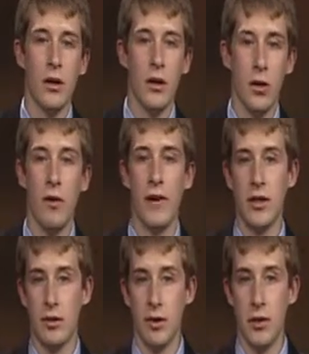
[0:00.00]
you'll
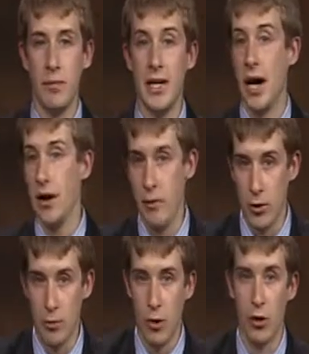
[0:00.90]
eventually be down at
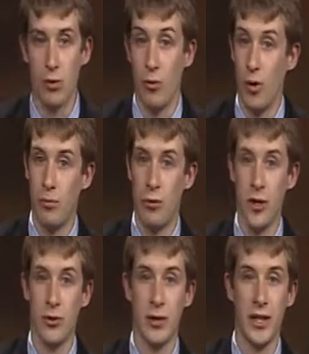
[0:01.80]
Miller Park at one
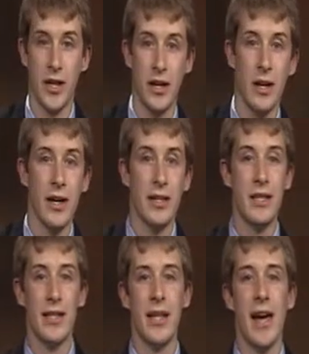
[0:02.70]
point drinking to
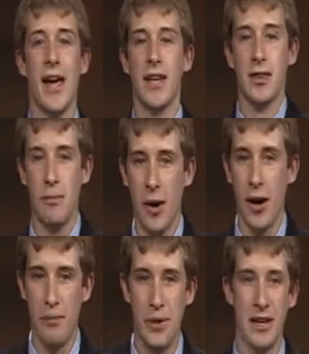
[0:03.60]
see Hank the
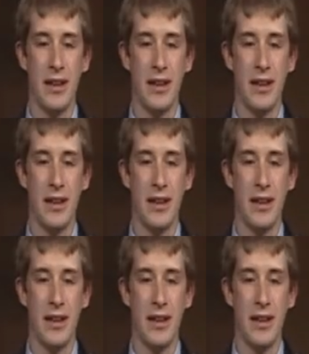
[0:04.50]
Pup.